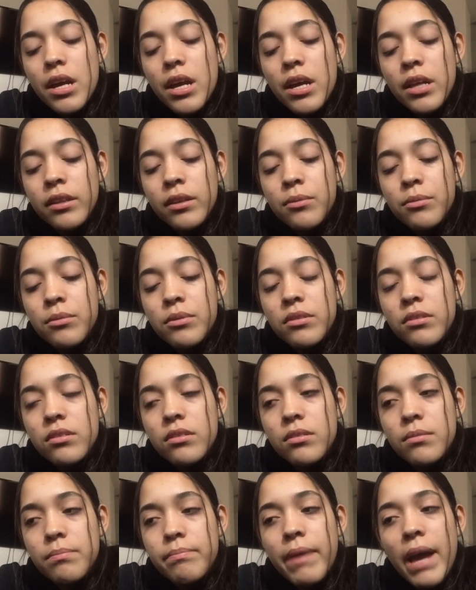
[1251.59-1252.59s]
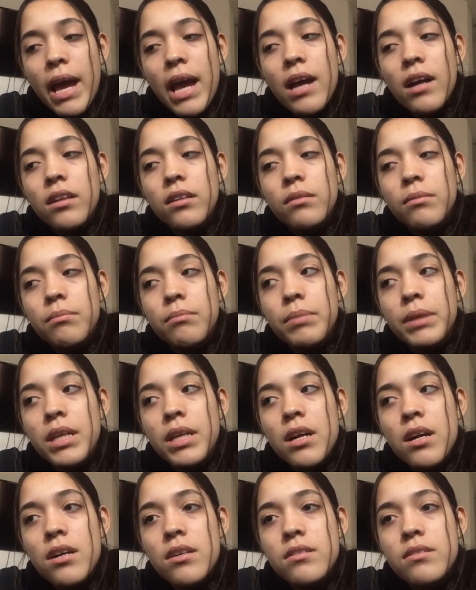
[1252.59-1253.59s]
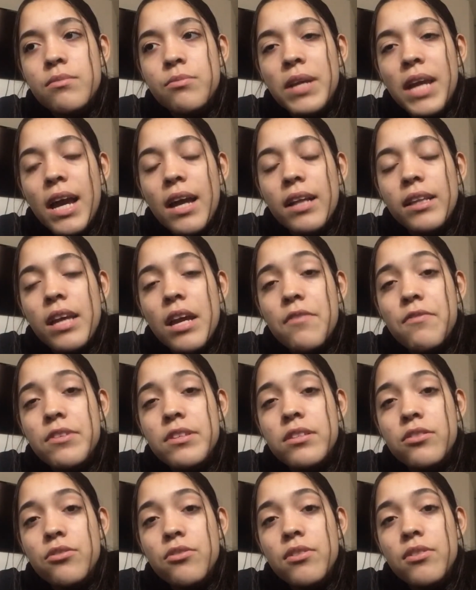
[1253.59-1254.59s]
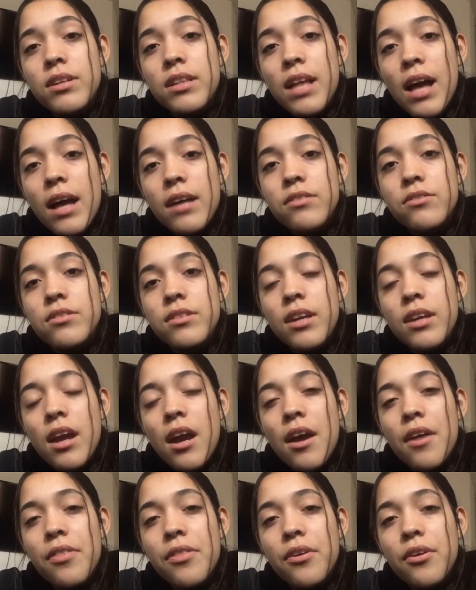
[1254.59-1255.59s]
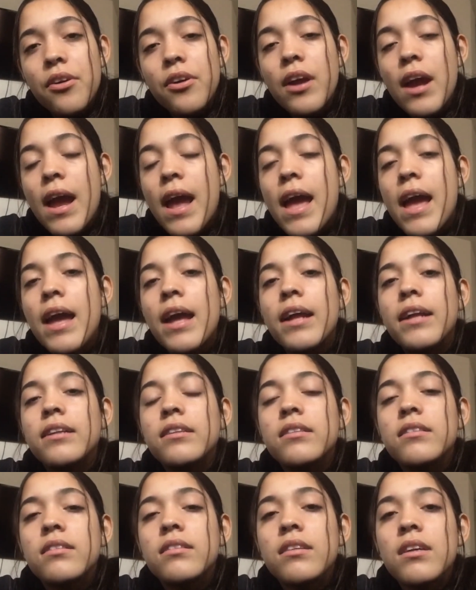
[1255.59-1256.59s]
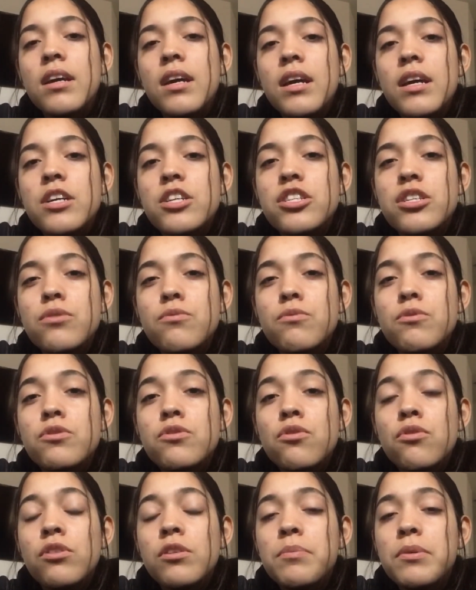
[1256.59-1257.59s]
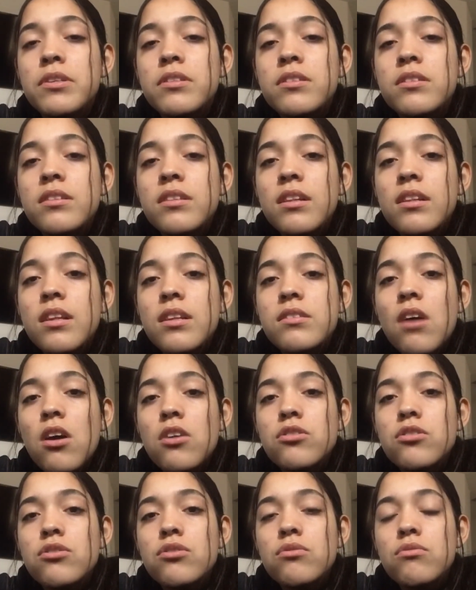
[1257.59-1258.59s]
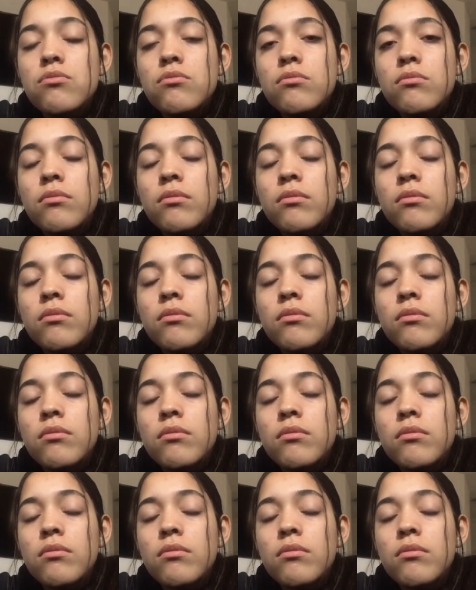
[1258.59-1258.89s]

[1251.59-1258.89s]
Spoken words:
and it was bad because we had every single class together, and she was the only person that I talked to.